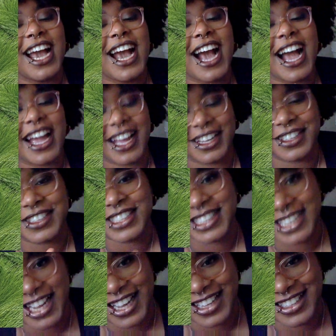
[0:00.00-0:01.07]
I
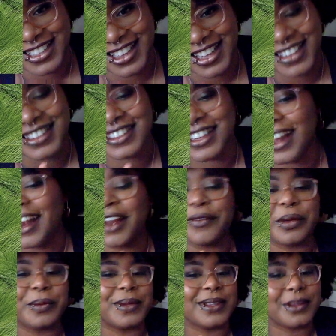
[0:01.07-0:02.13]
understand that it's not
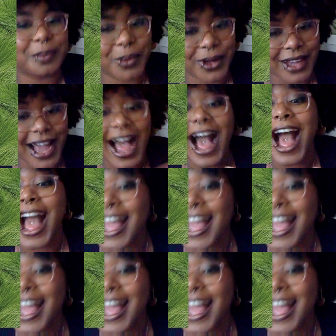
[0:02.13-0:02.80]
everyone's book. I